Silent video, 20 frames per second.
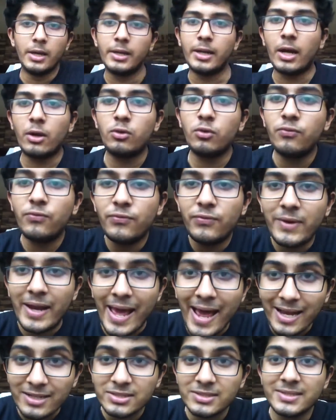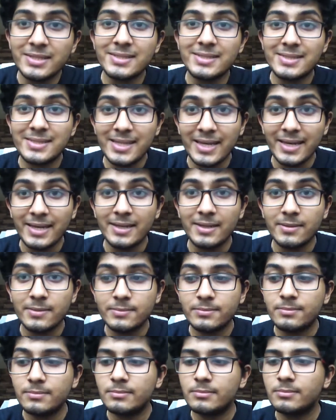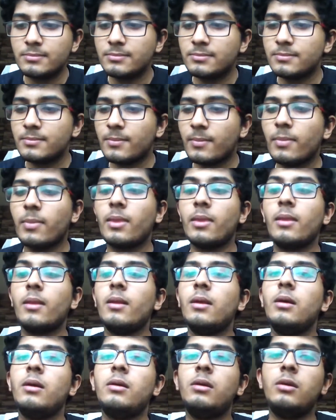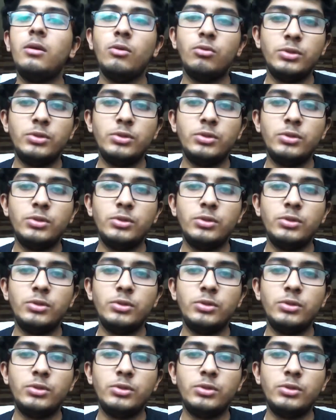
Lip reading: Now to flash this thing, you